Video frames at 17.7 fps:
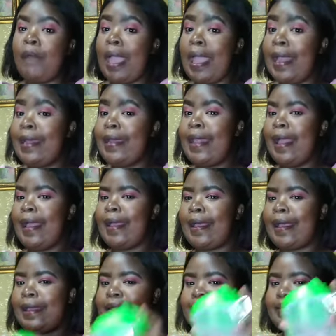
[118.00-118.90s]
And yeah
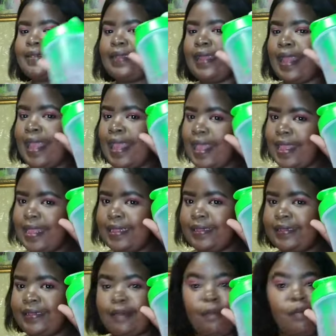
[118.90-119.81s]
guys, hey,
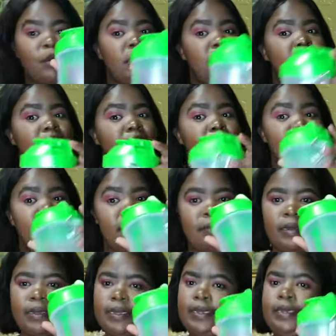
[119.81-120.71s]

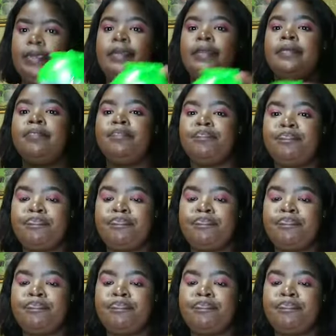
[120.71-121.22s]
green.